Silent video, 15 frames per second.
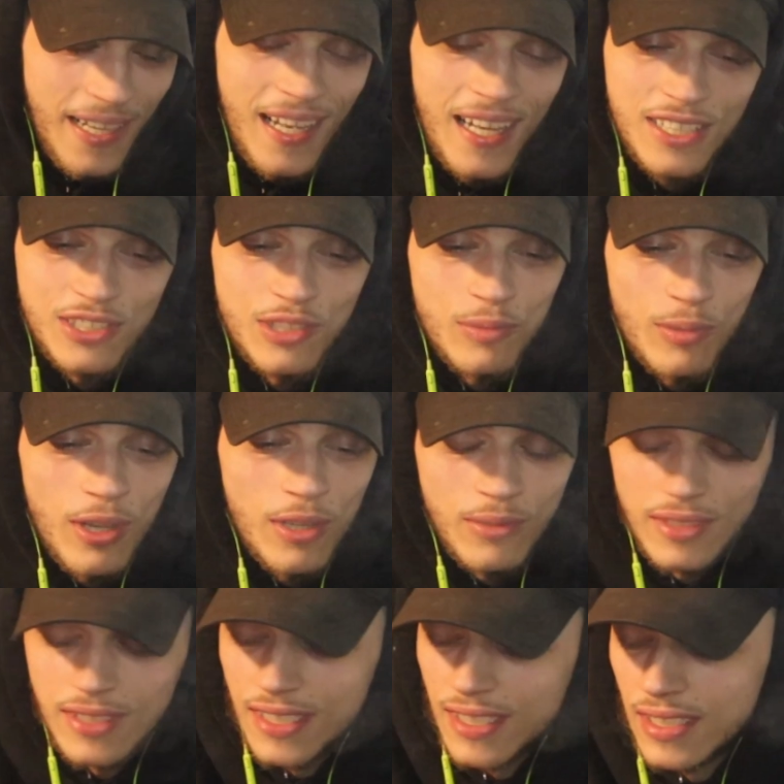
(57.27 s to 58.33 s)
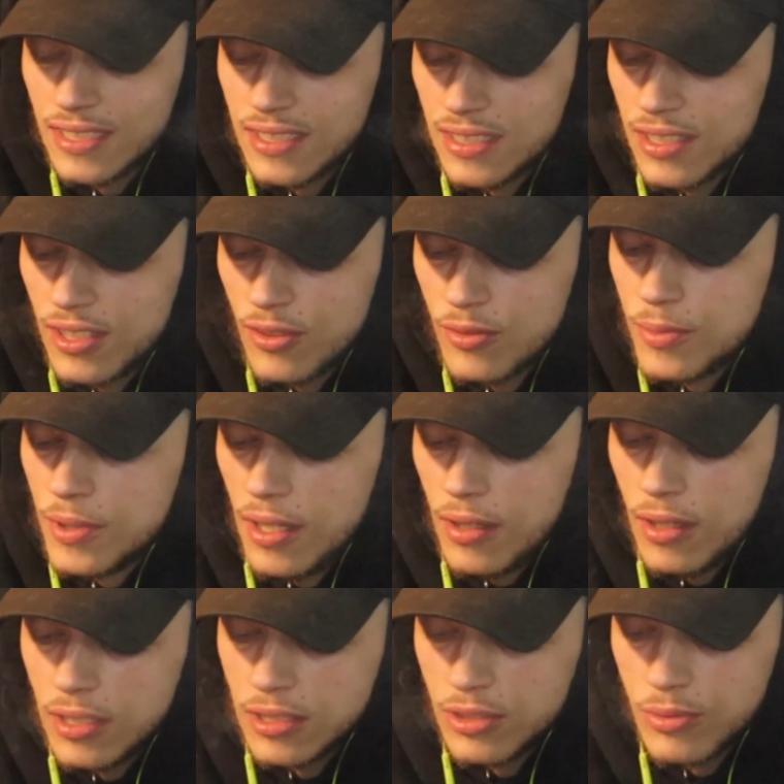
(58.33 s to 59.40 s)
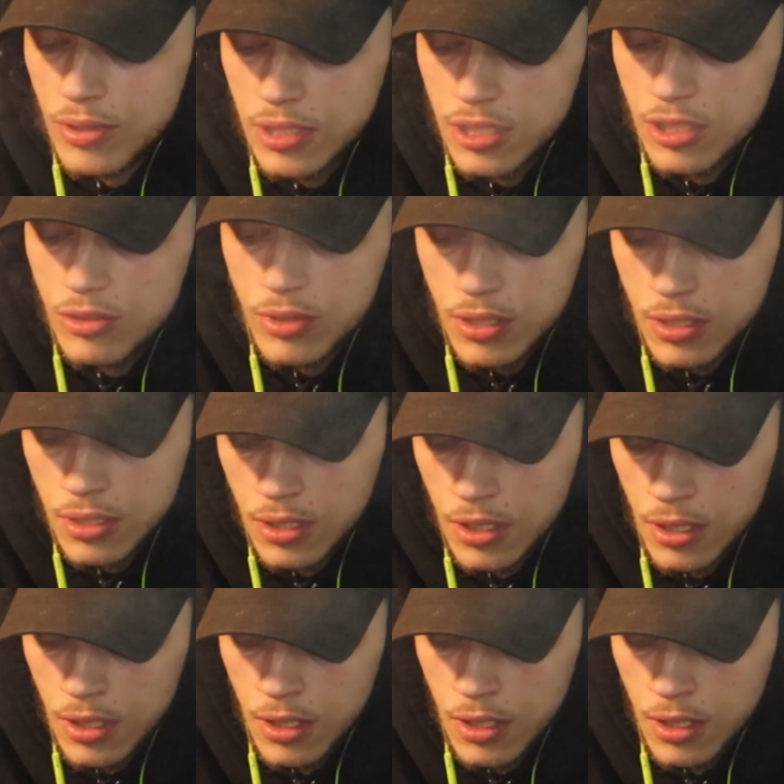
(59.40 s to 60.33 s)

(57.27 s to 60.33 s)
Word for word: Hey, I actually rock with DDG though, man. I actually want to see what